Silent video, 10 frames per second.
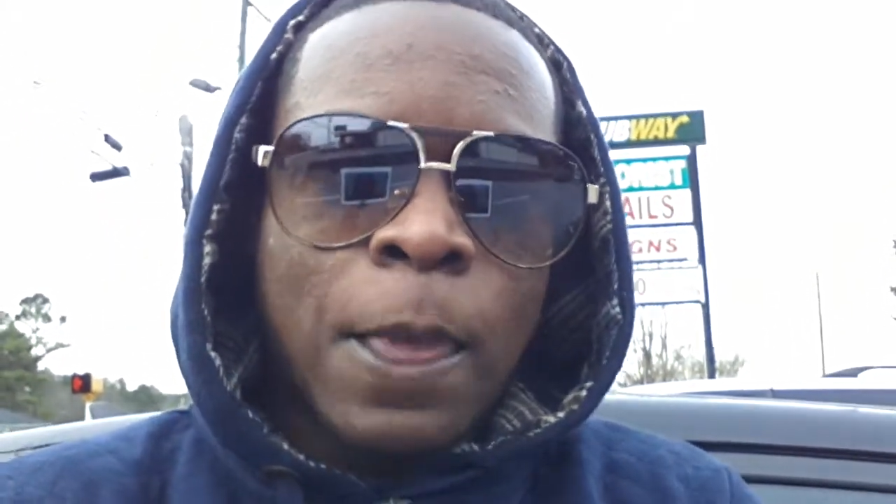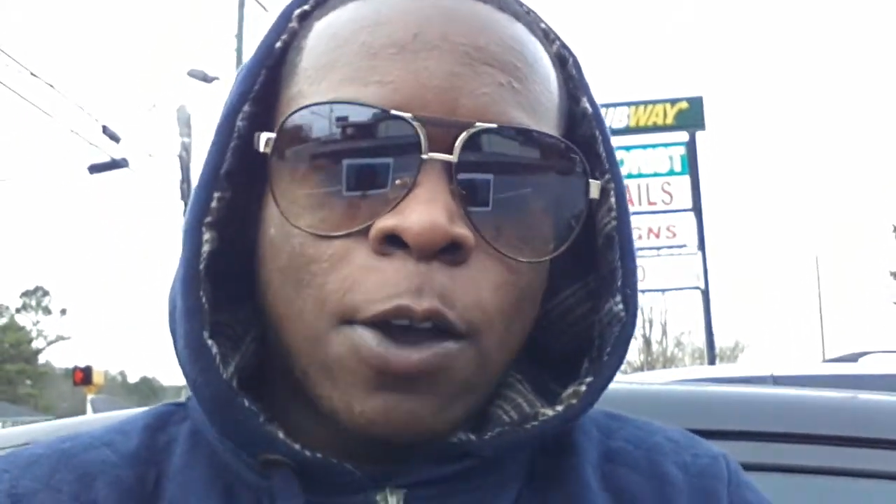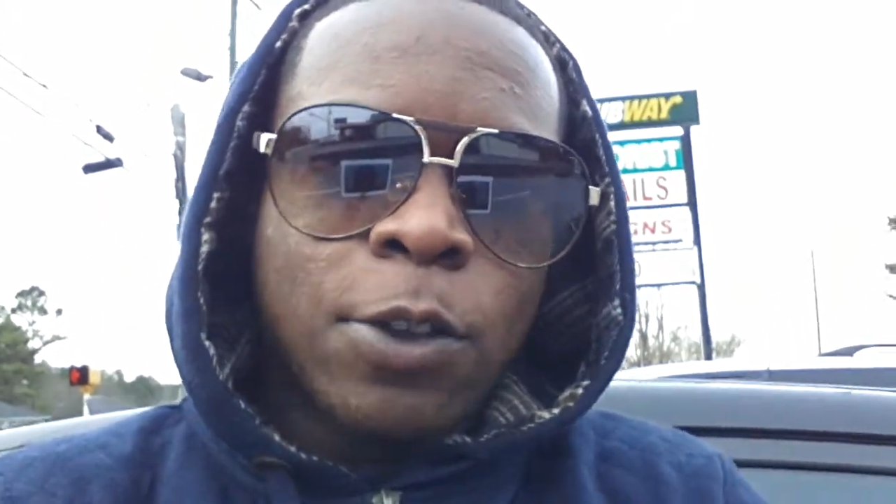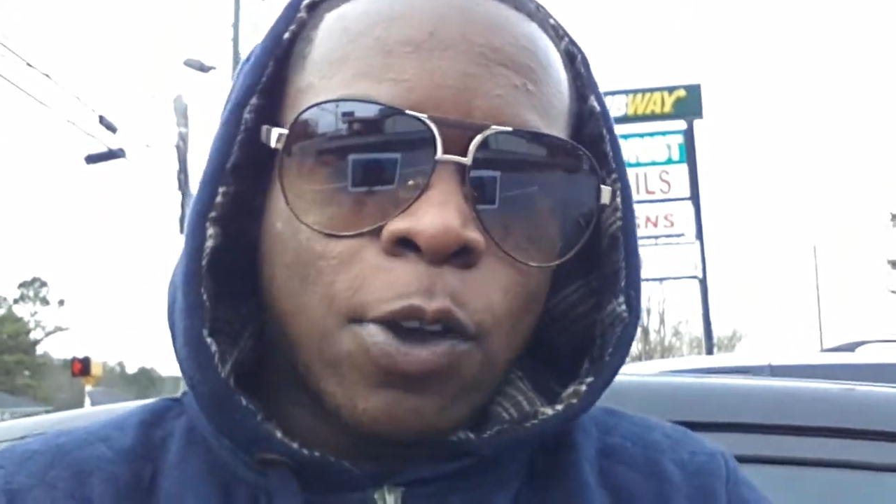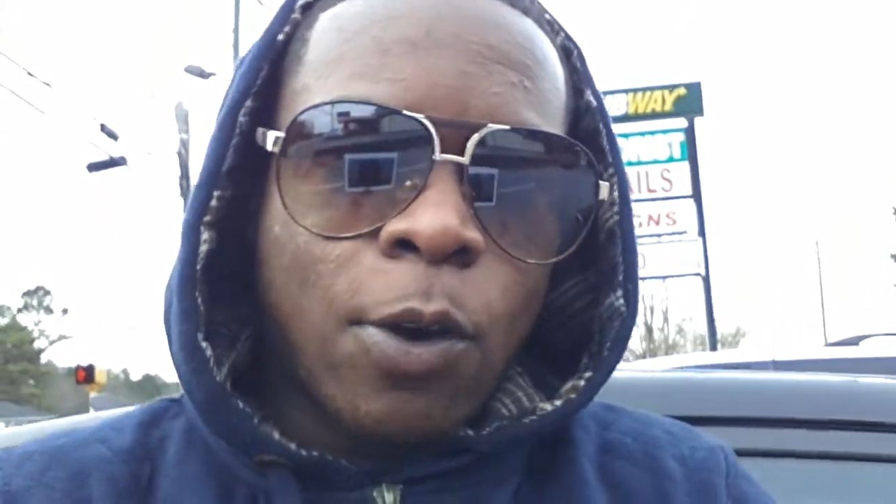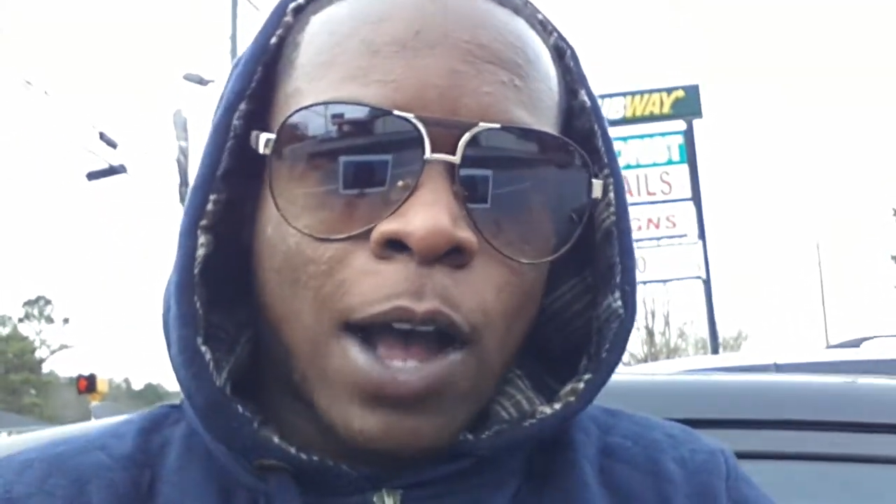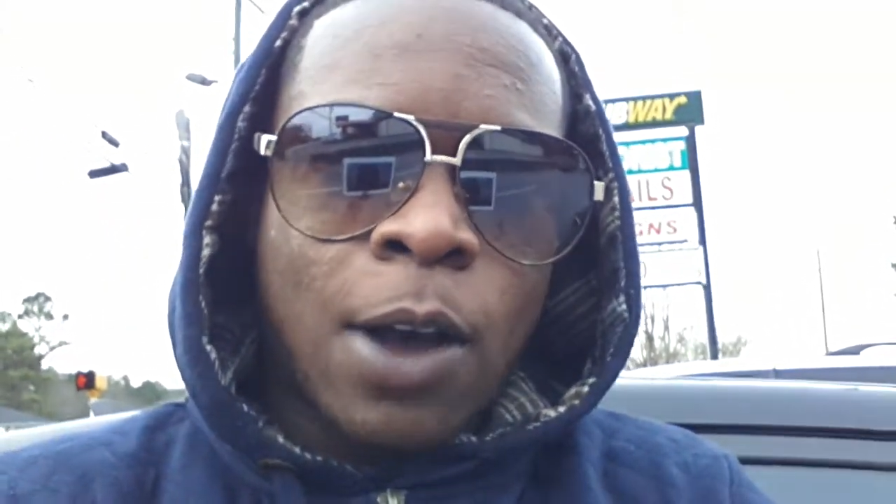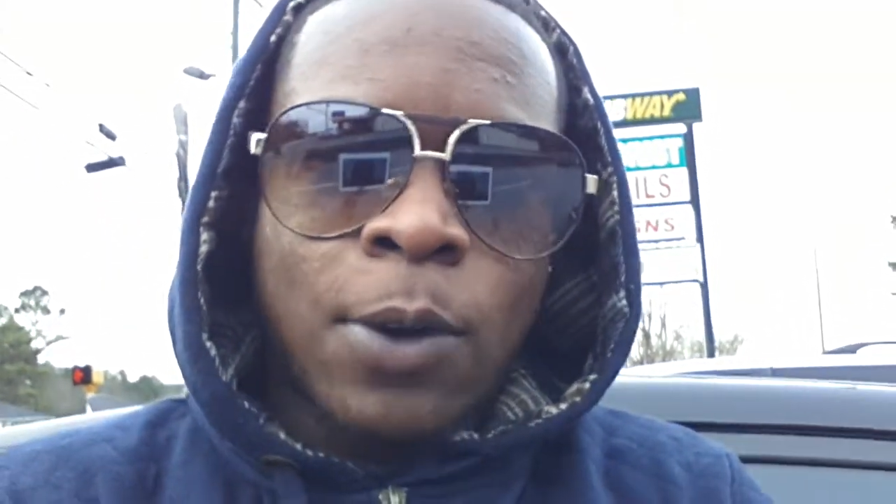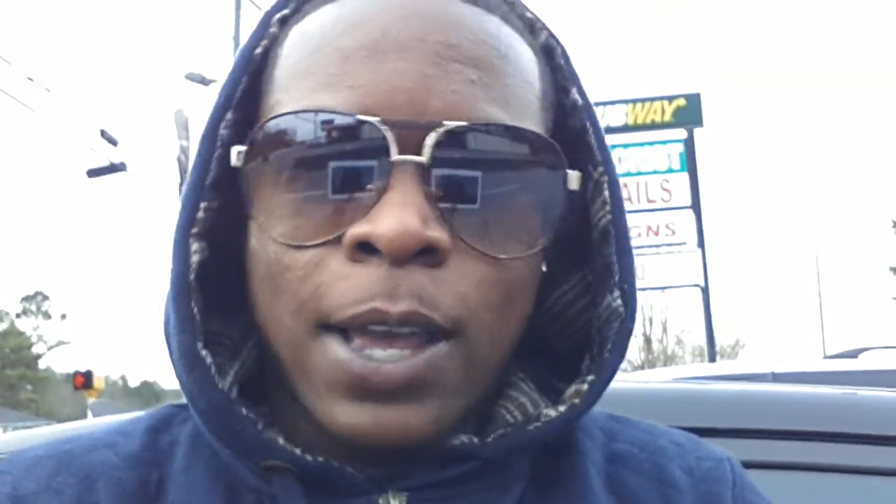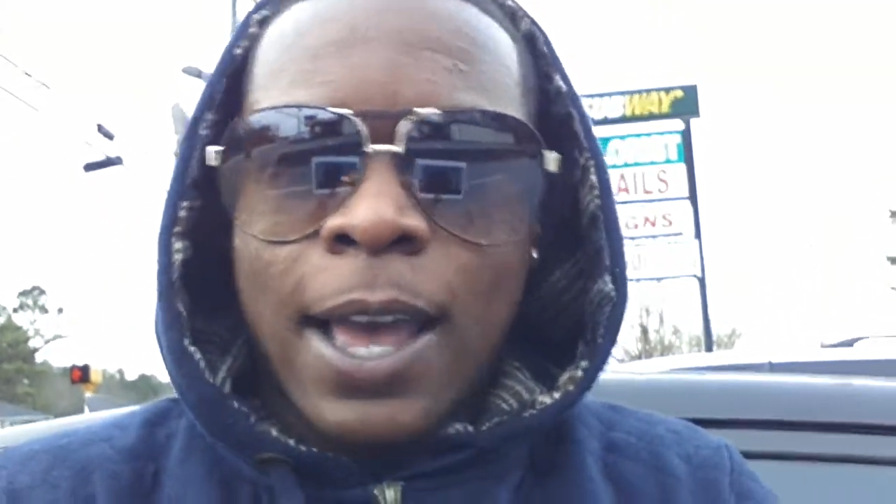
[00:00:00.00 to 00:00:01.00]
But you go
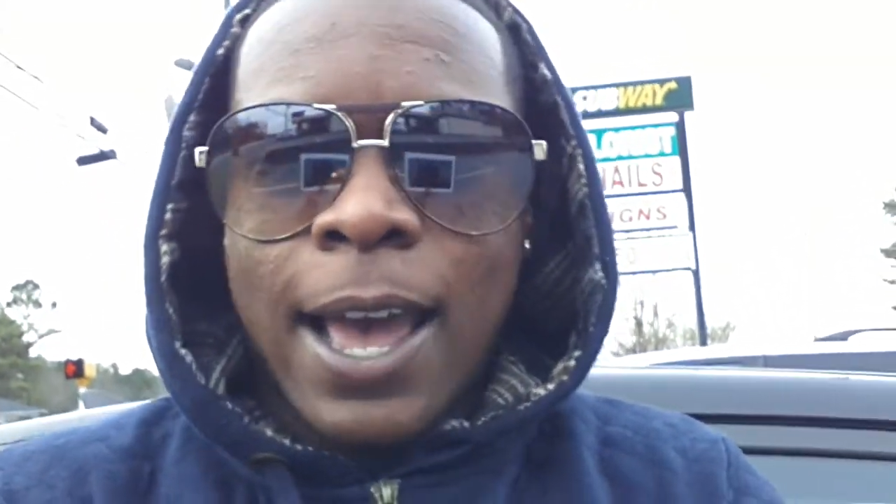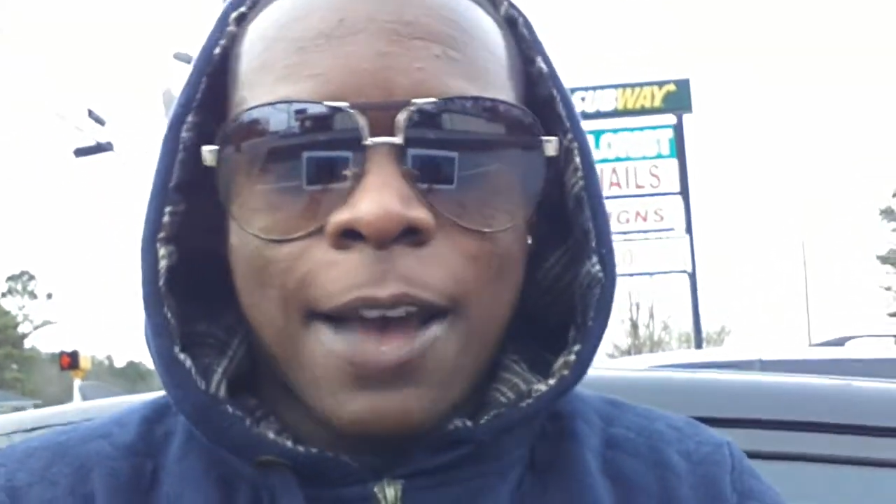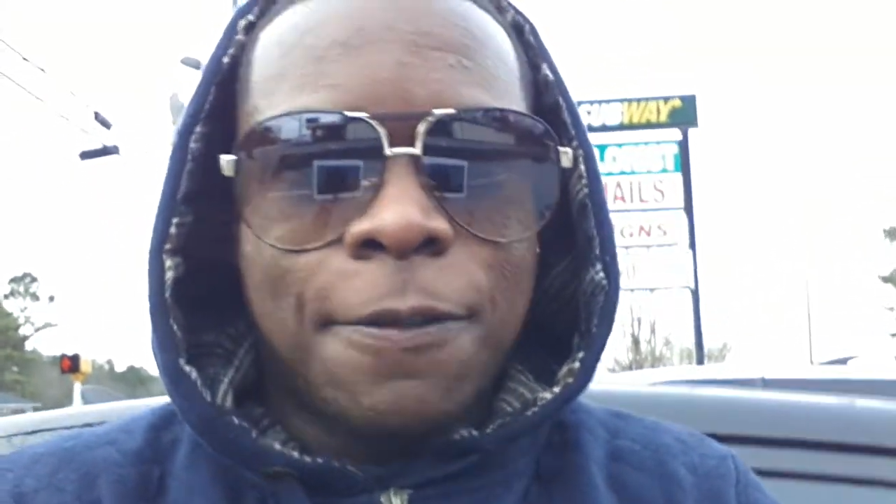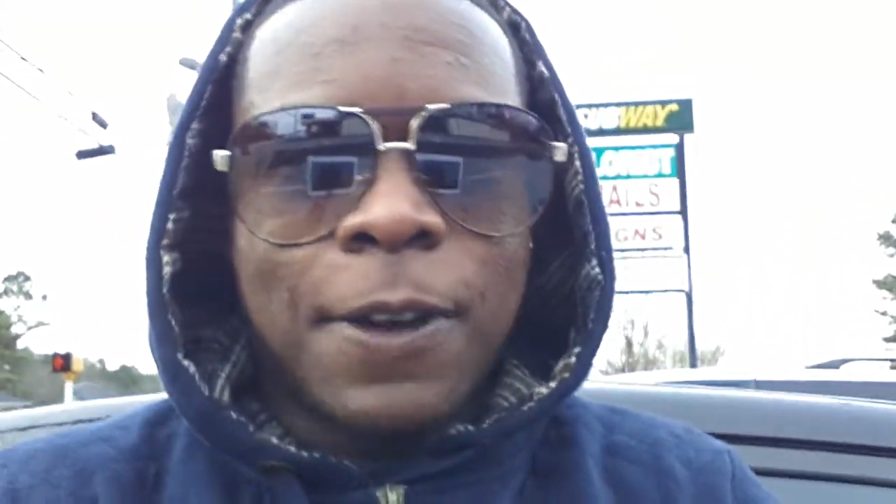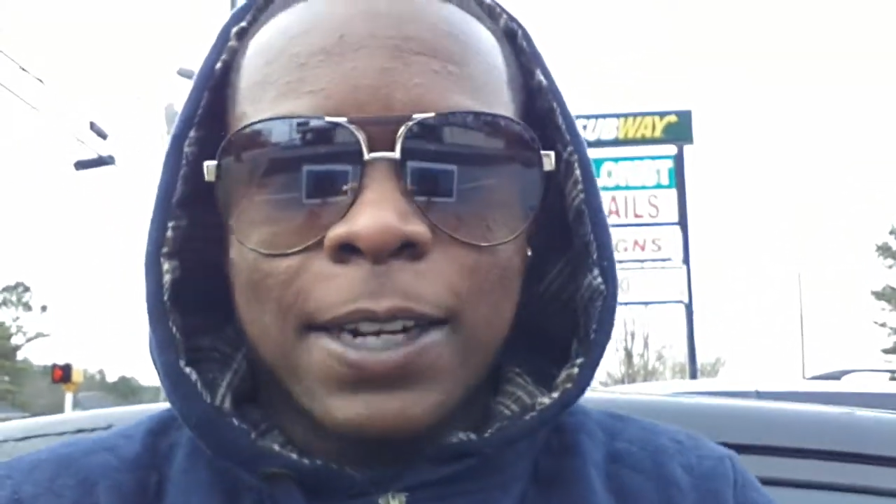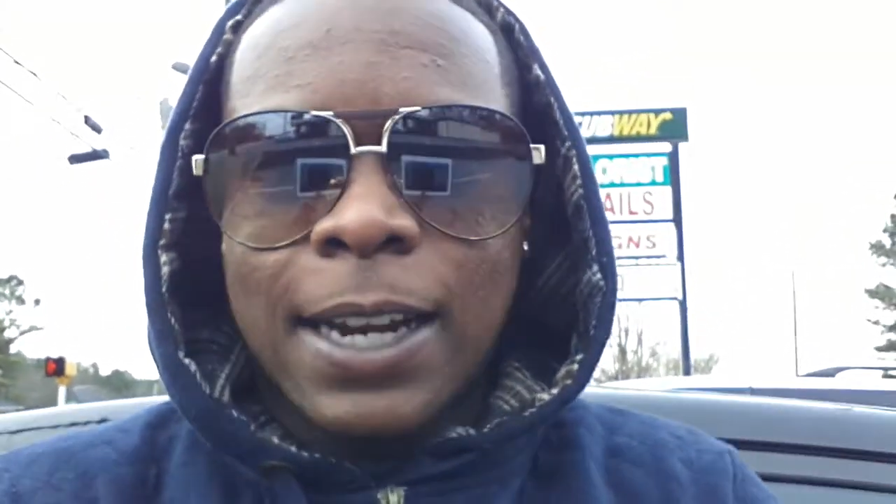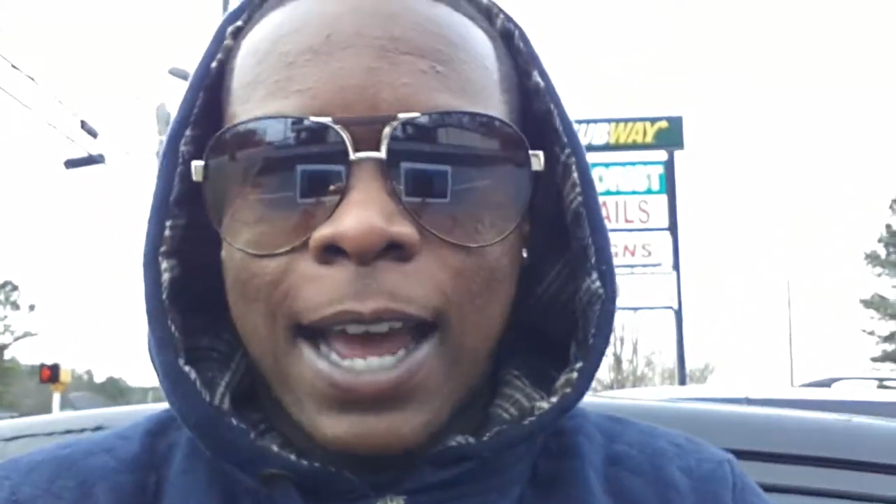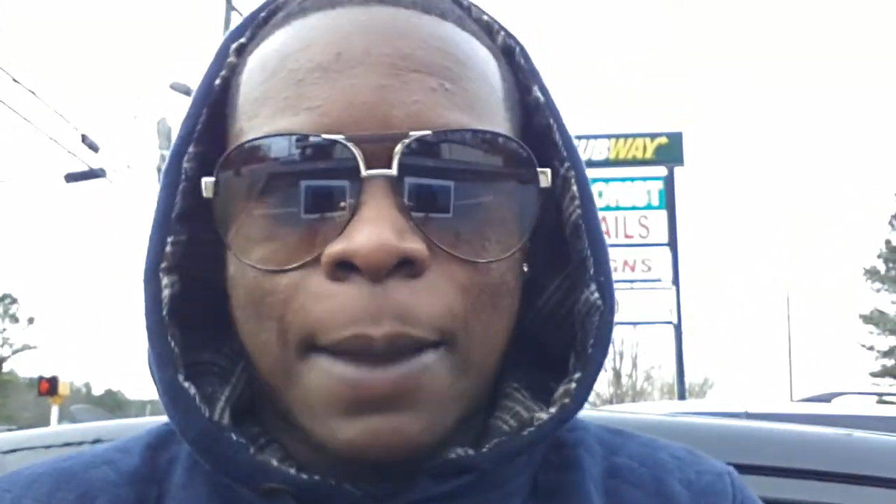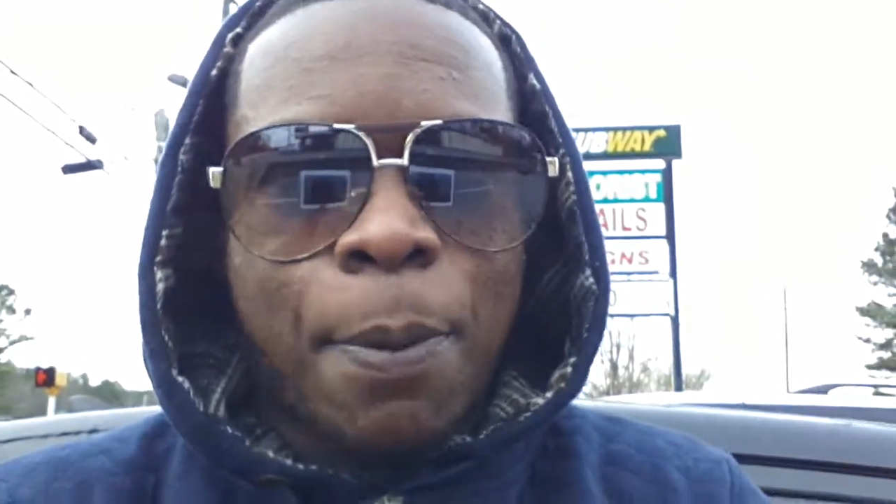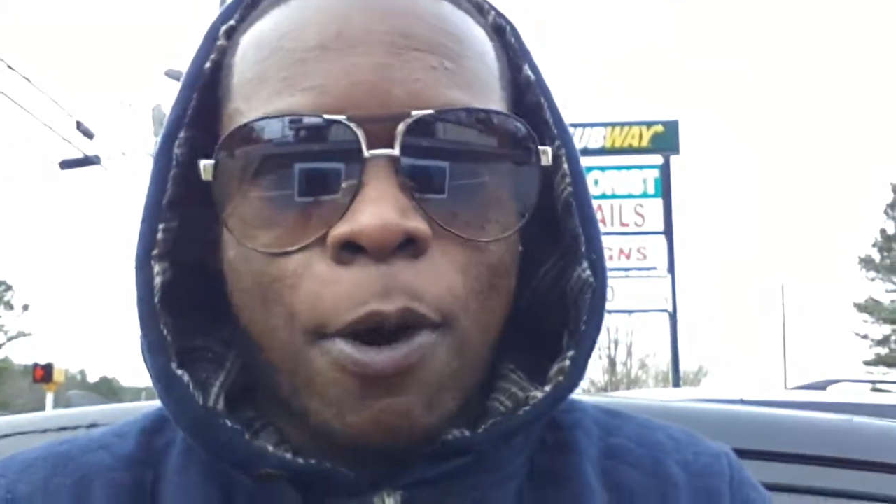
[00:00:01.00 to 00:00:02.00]
out, have fun tonight,